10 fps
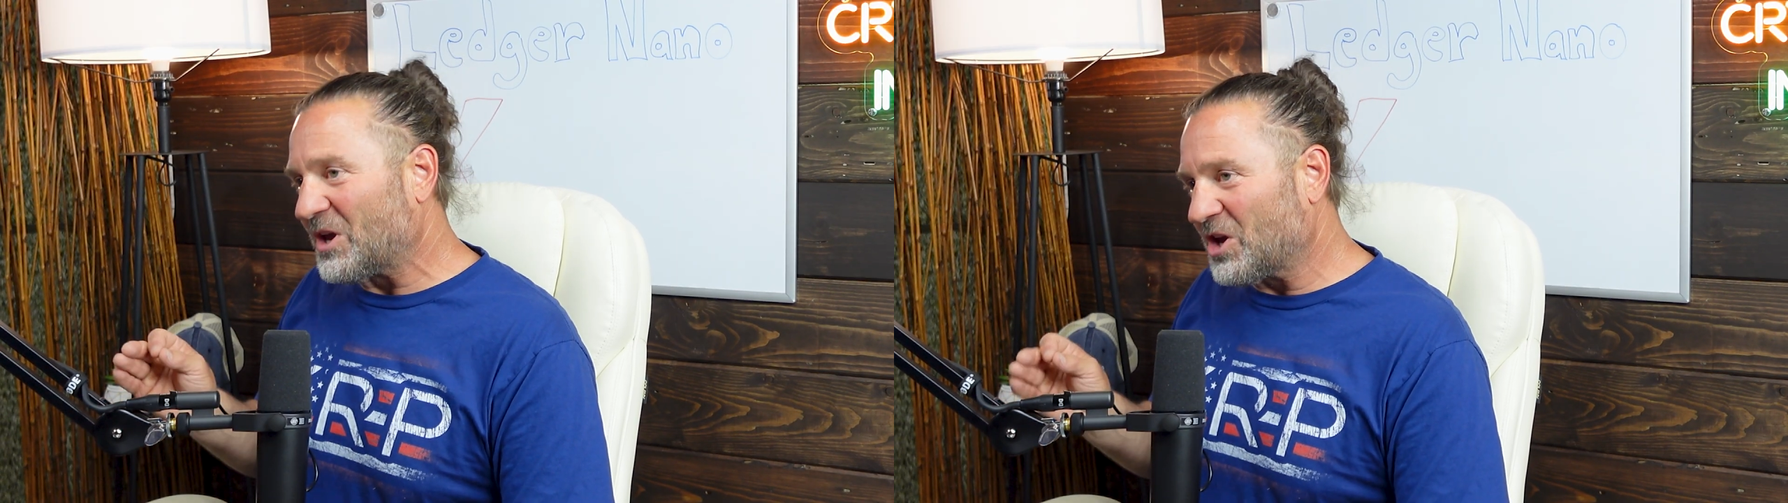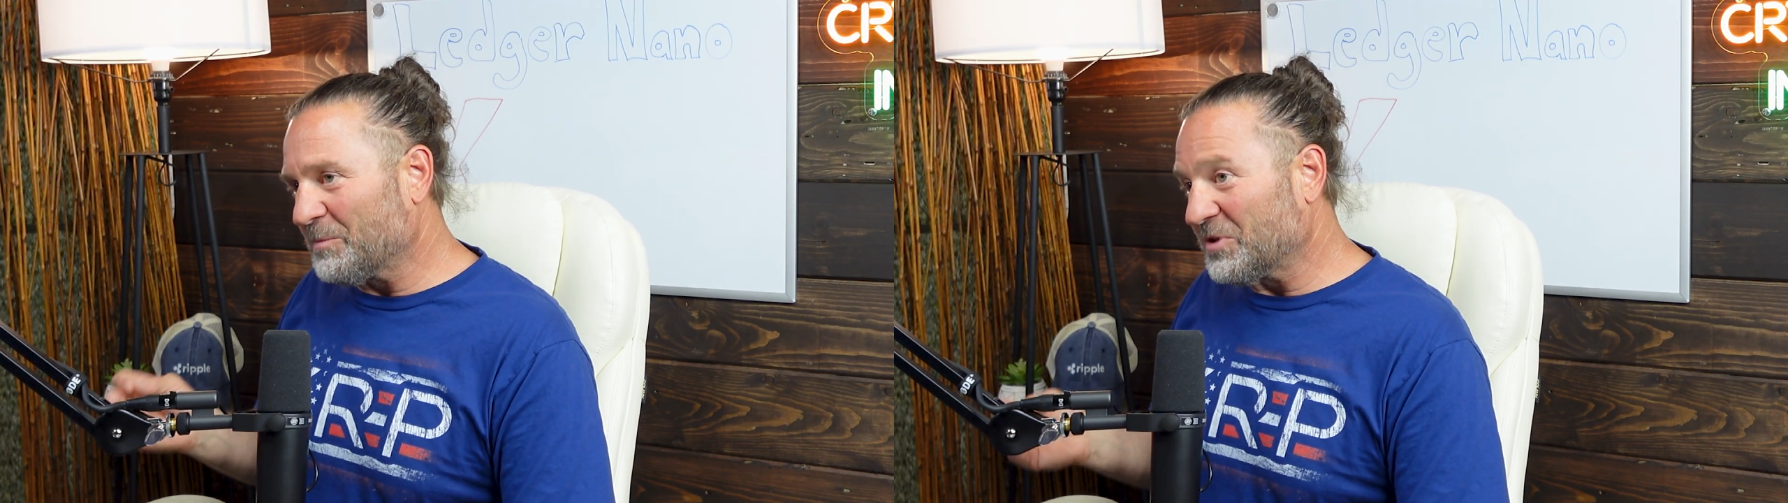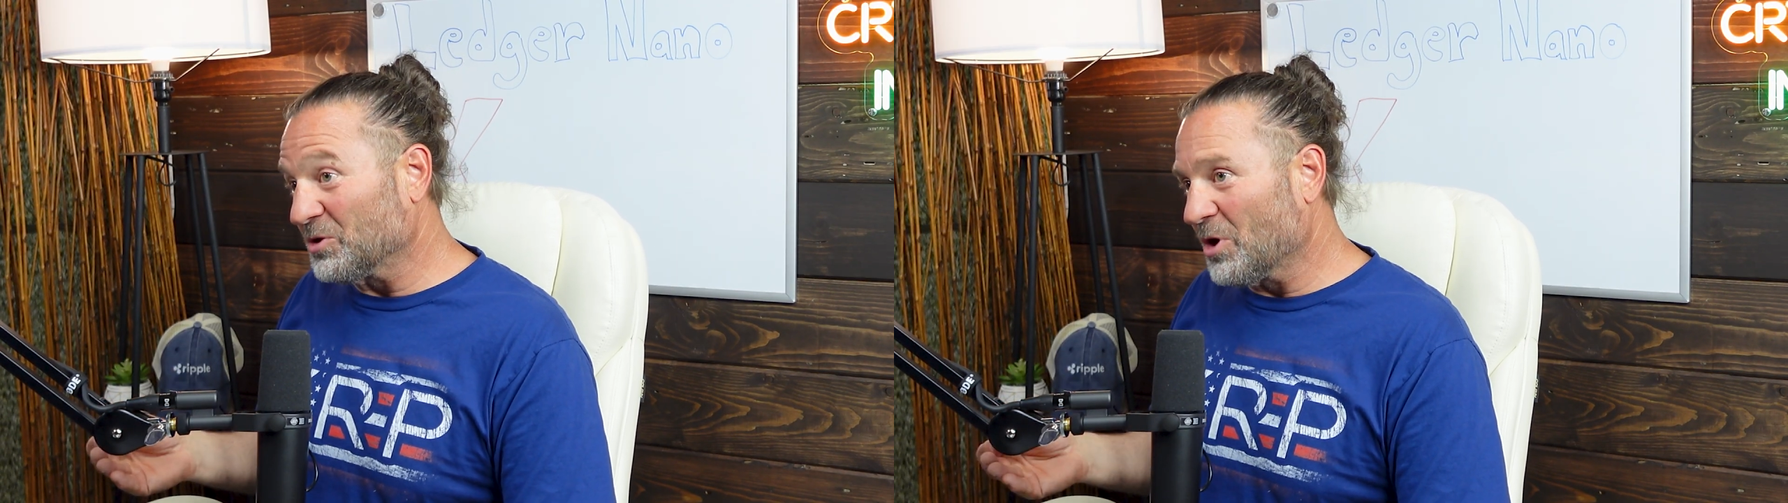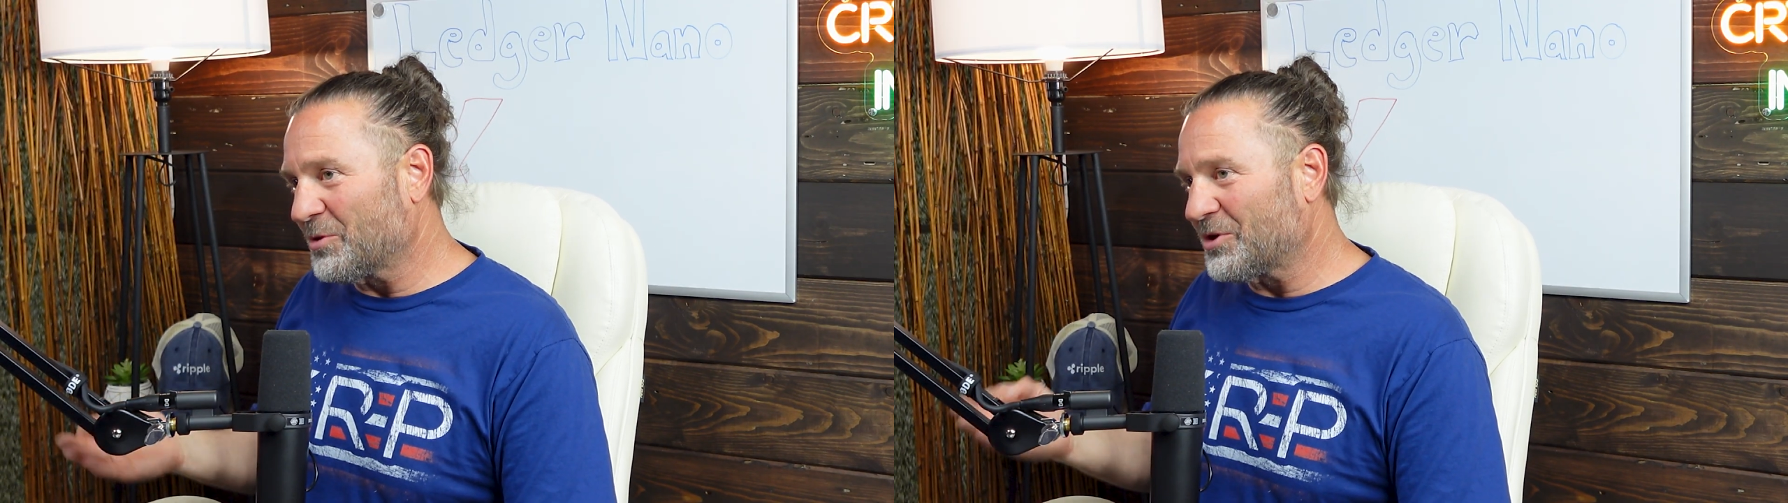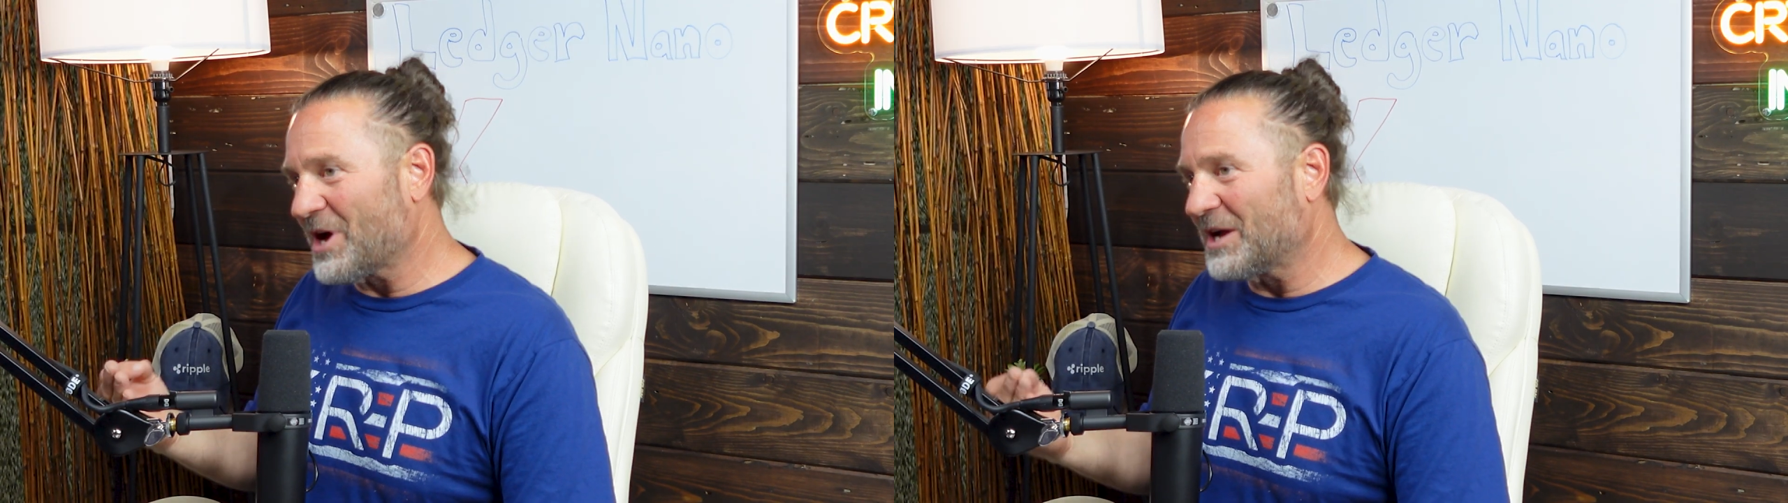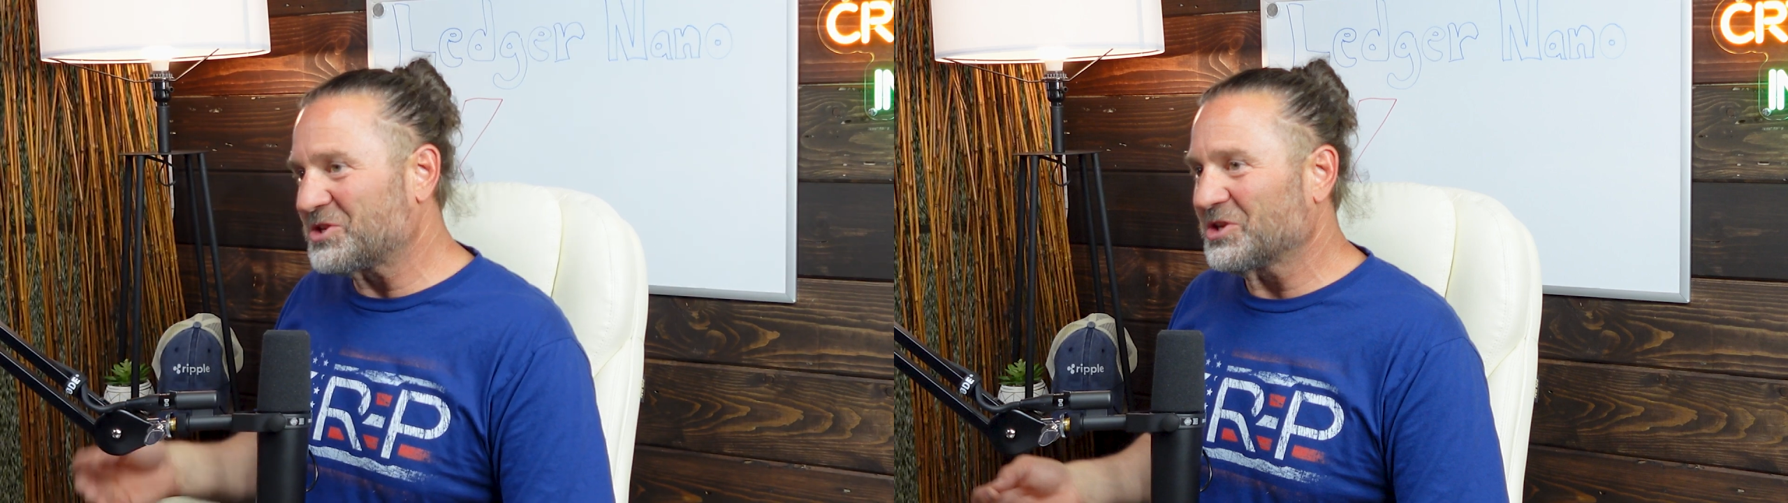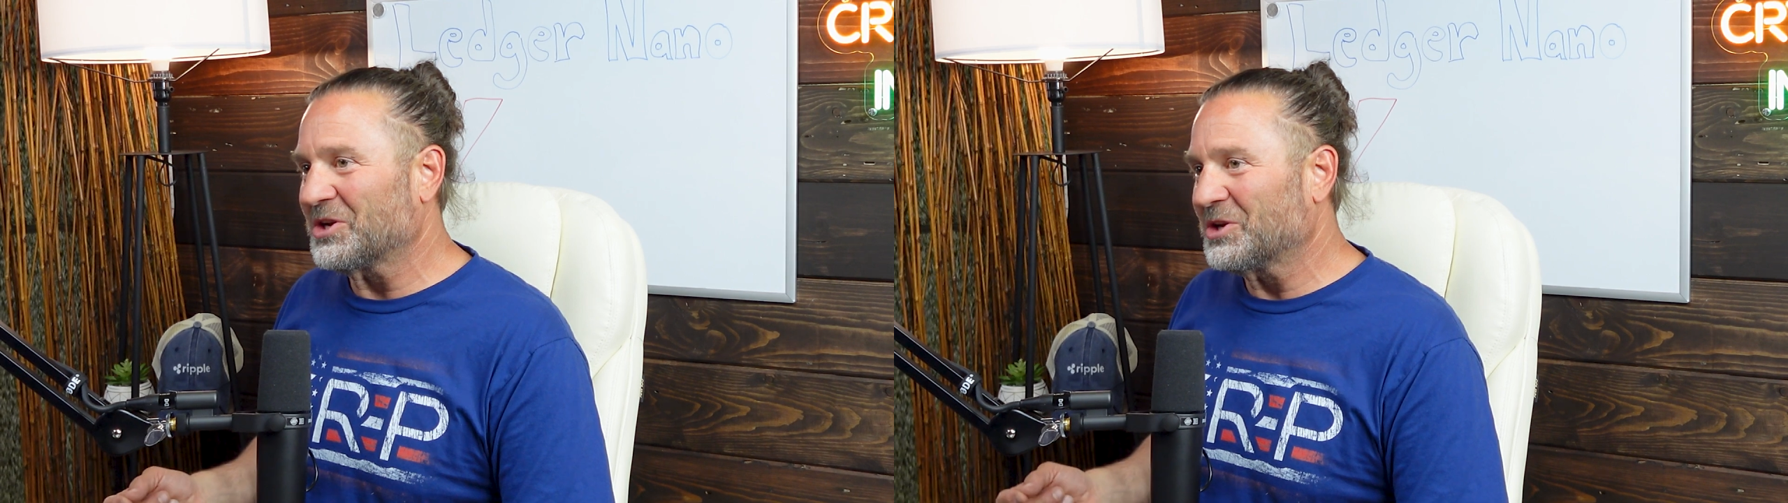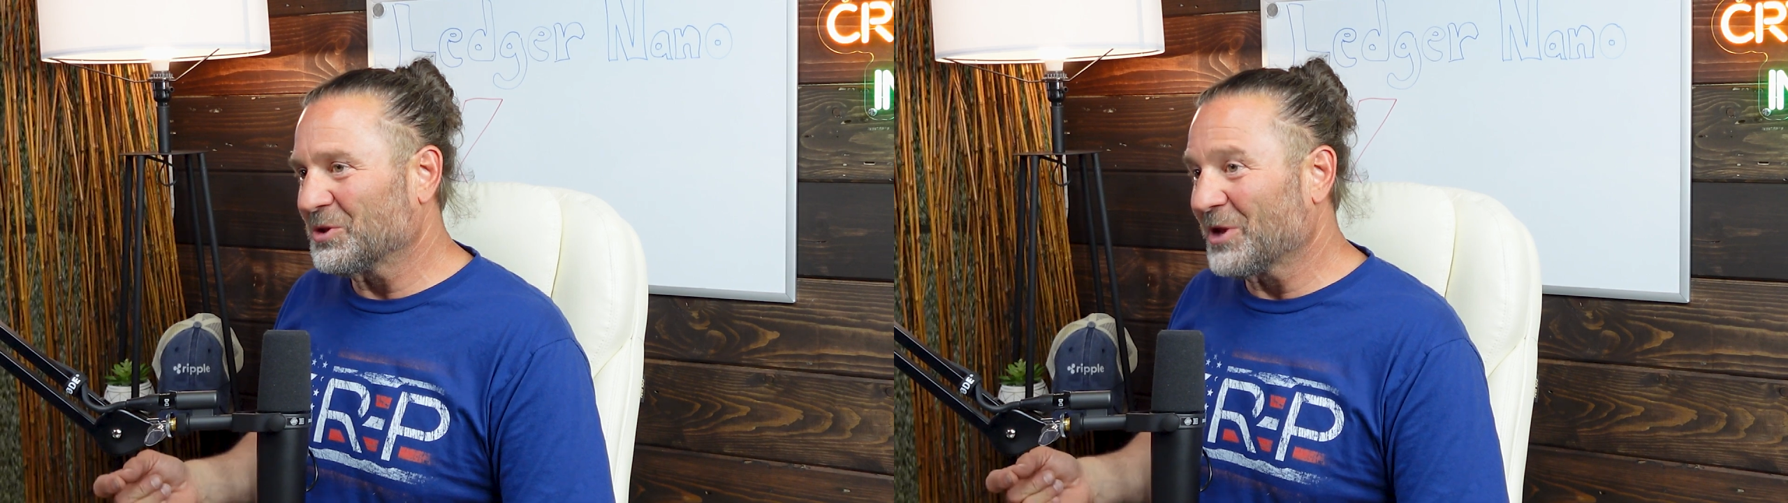can be loaded onto